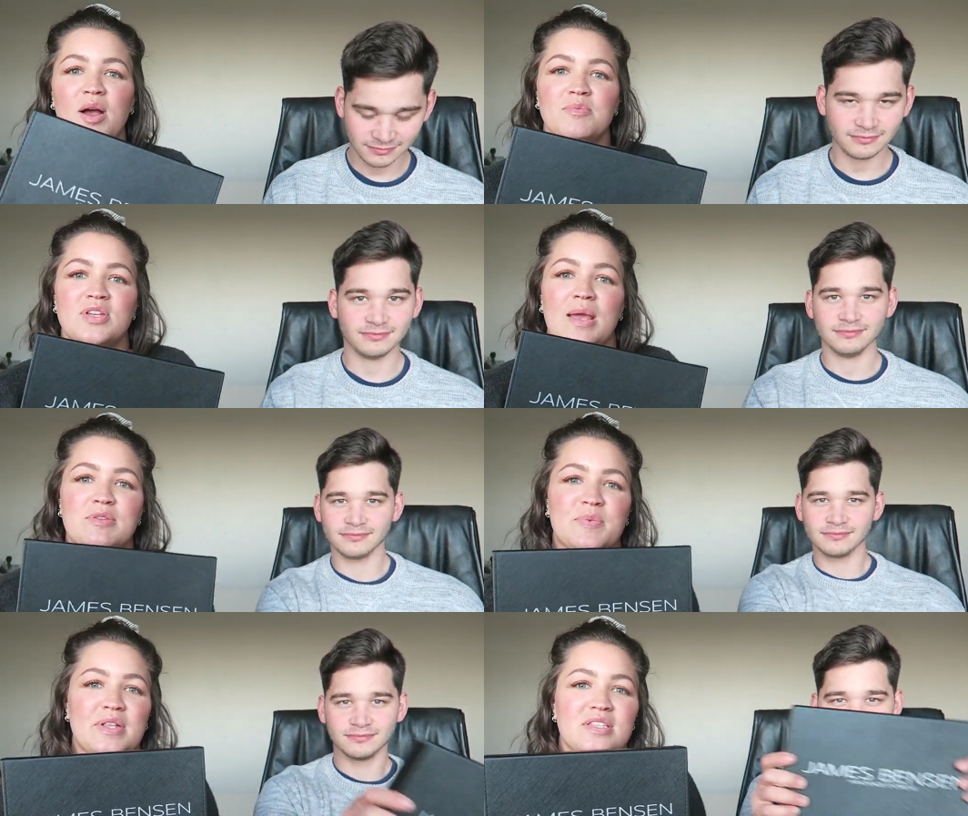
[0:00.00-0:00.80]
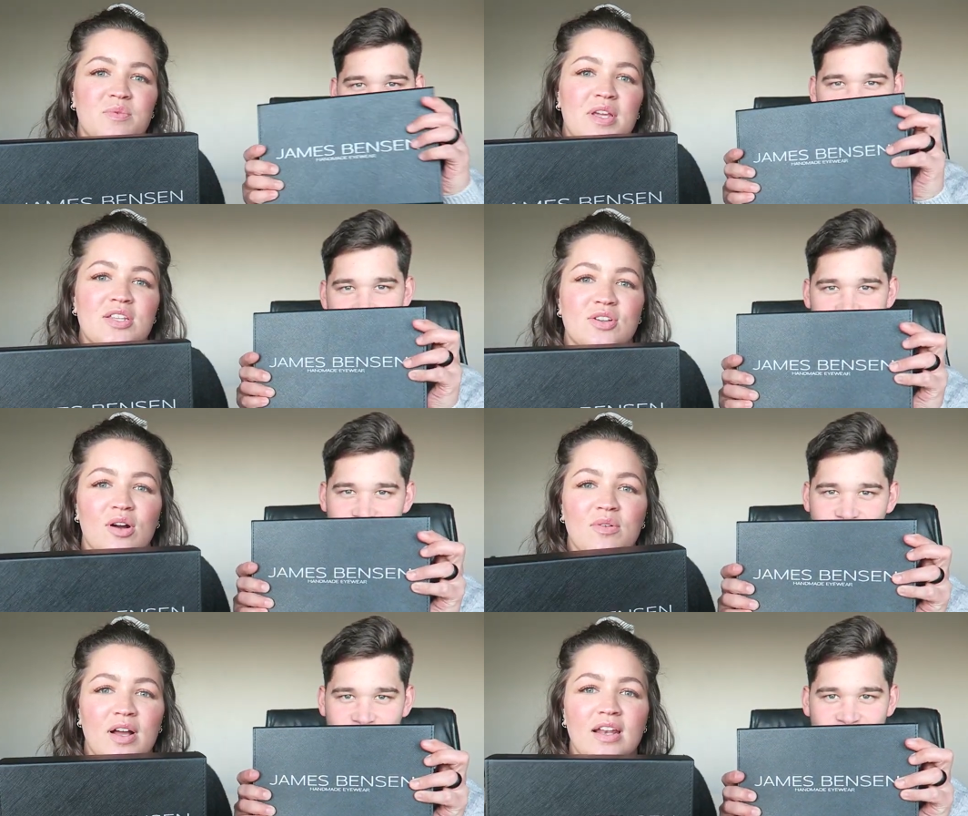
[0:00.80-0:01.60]
Speaker 1: from James Bensen, we each
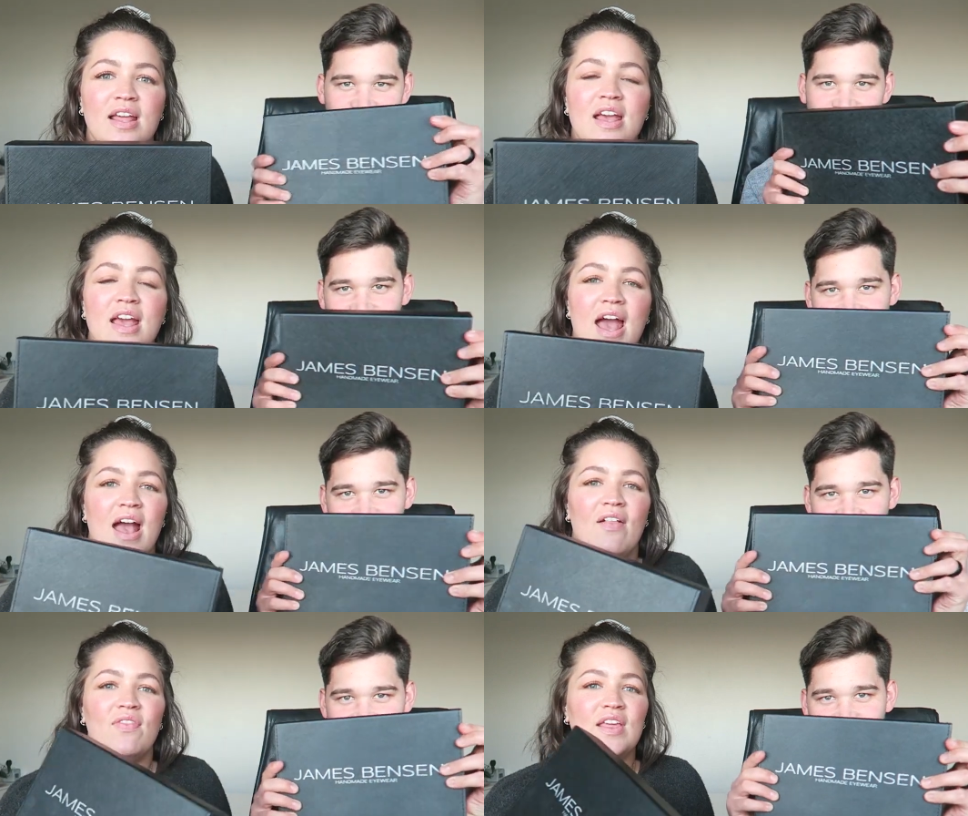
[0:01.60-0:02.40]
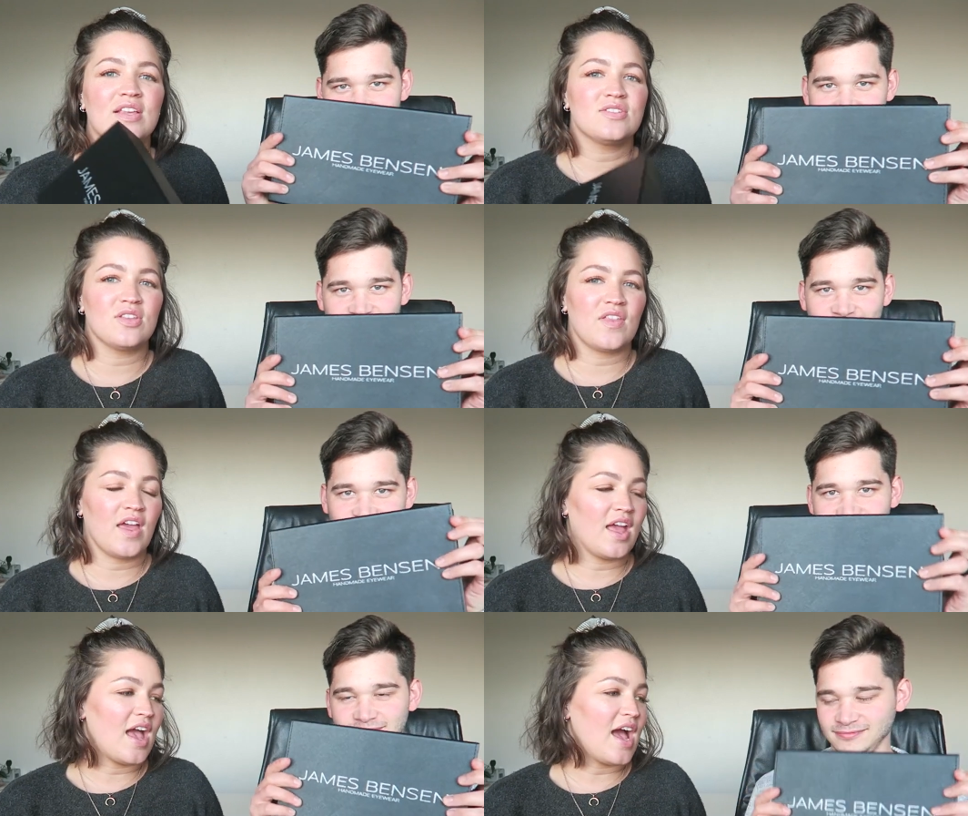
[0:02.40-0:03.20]
got one. And these are
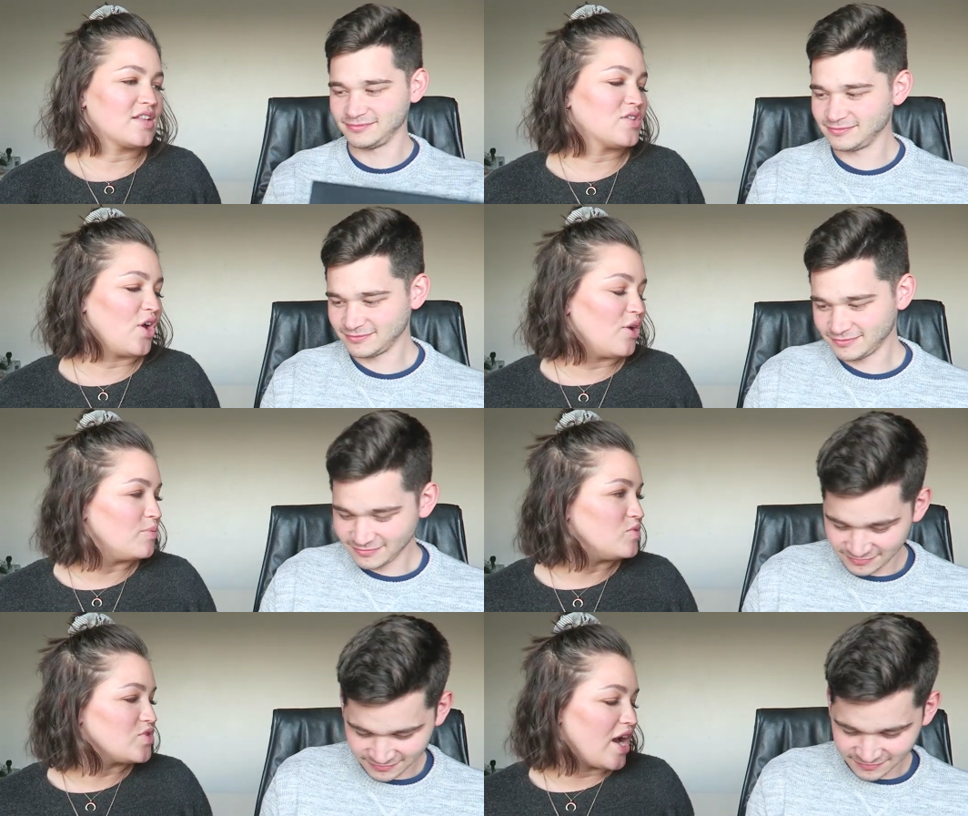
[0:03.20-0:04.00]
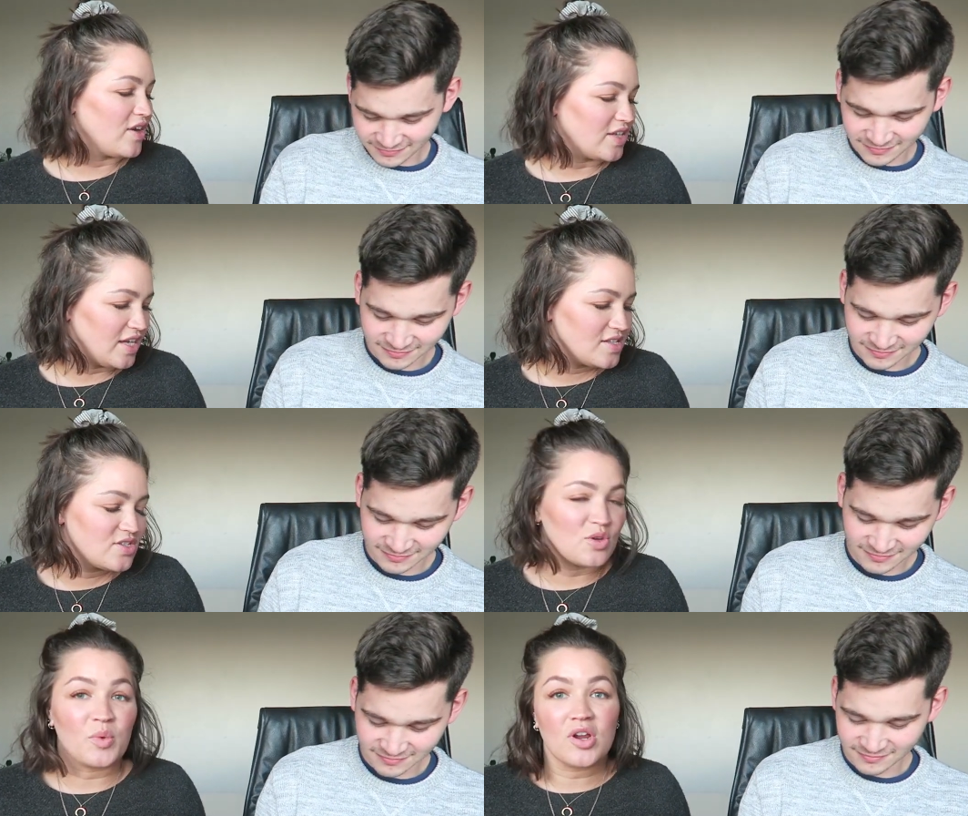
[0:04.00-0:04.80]
their at-home try-on kits.
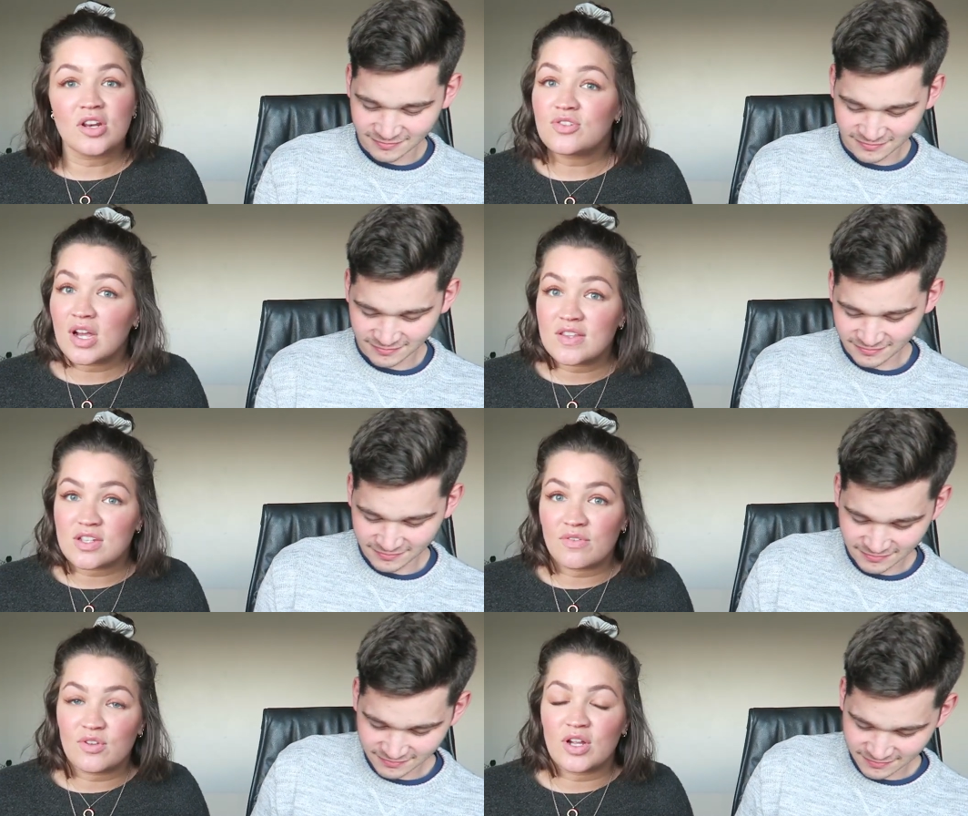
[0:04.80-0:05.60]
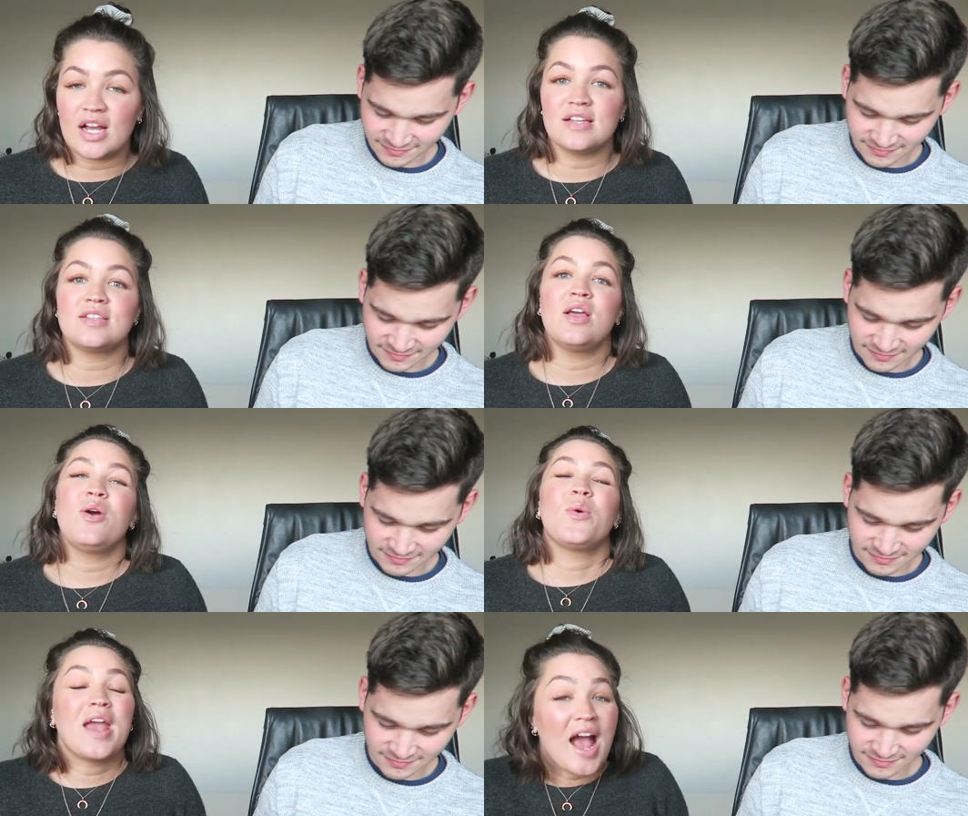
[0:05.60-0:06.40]
So we're gonna try these on for you guys.
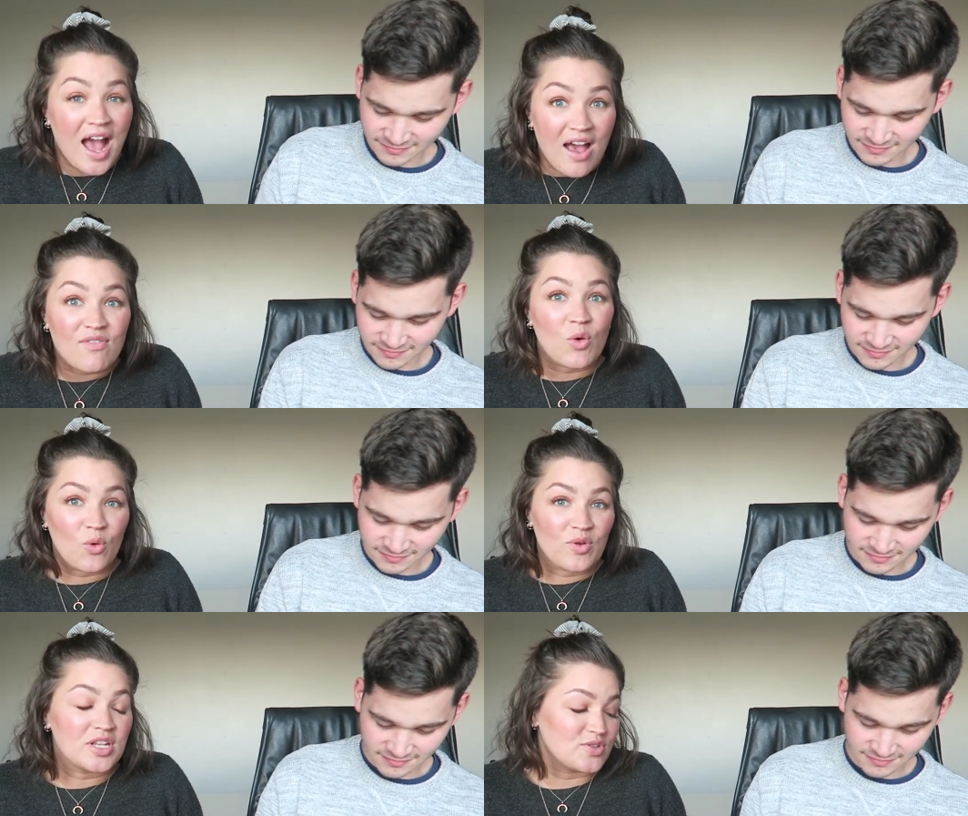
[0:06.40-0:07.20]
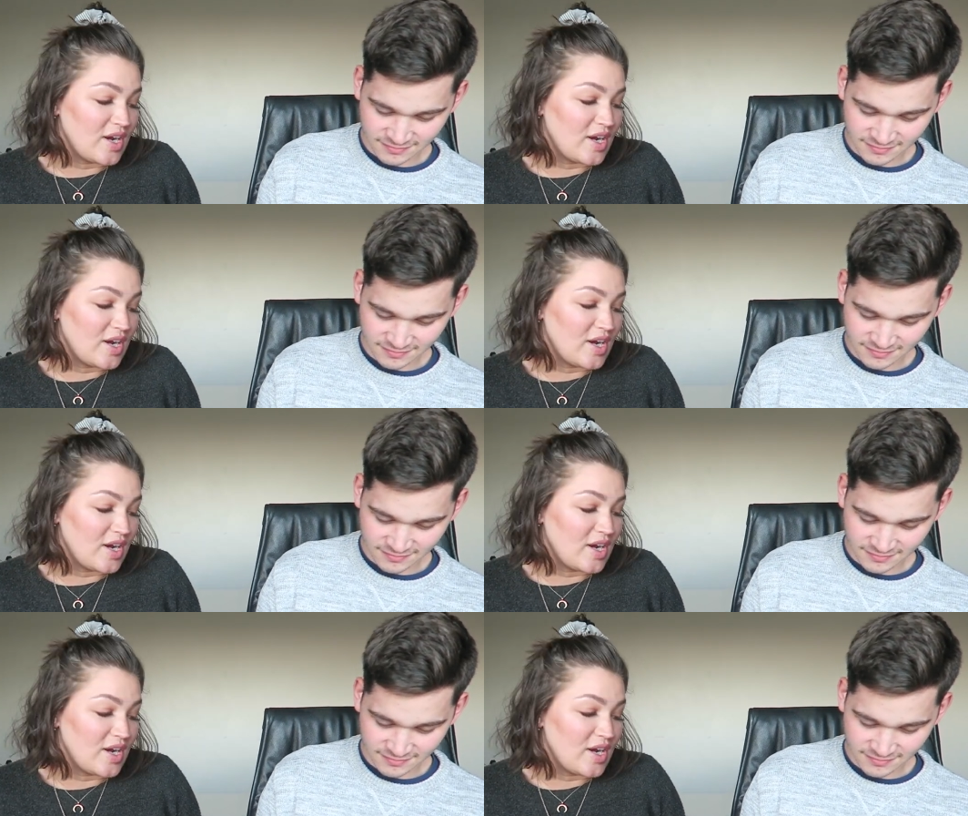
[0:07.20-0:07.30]
We have already